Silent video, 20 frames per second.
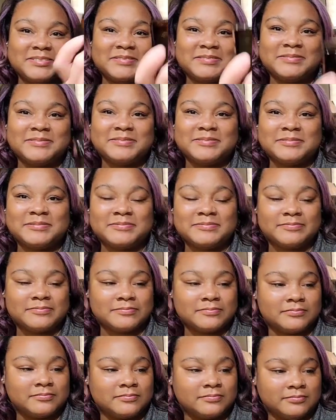
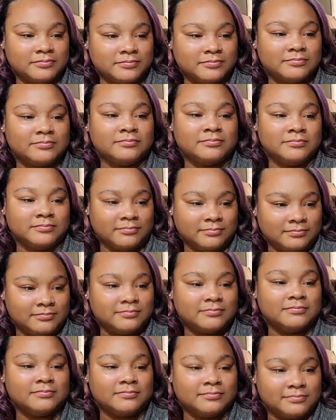
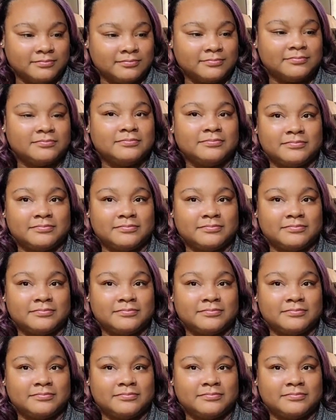[no speech]